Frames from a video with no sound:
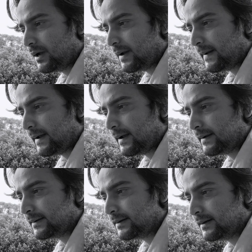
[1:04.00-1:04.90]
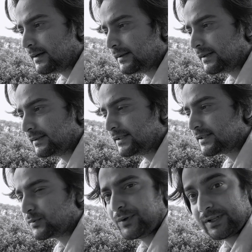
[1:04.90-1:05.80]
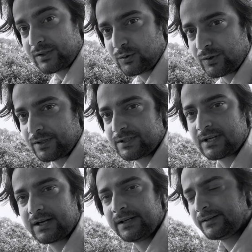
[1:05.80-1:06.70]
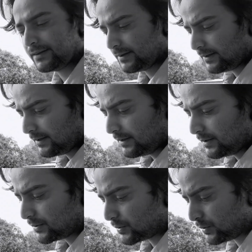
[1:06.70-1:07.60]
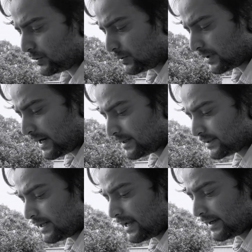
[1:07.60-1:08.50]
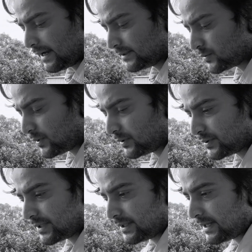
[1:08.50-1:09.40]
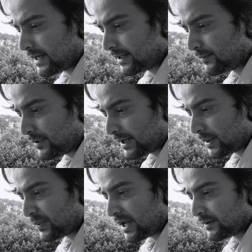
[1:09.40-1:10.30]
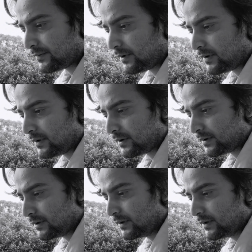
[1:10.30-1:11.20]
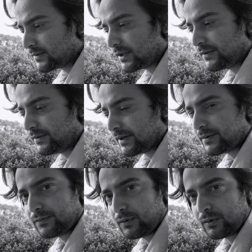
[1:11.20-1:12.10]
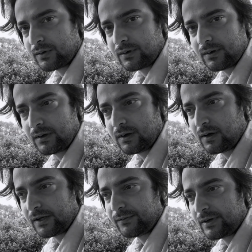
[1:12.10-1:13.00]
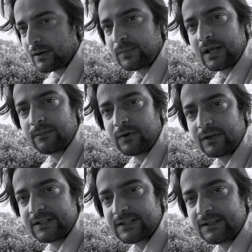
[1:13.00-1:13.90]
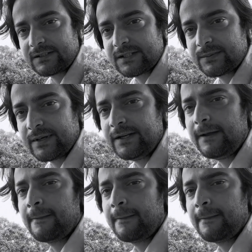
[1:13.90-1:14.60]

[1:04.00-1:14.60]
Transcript: and I think this is where the journey started. So guys, like I just want to say that if you are applying for certificate 4 or if you are applying for skill assessment,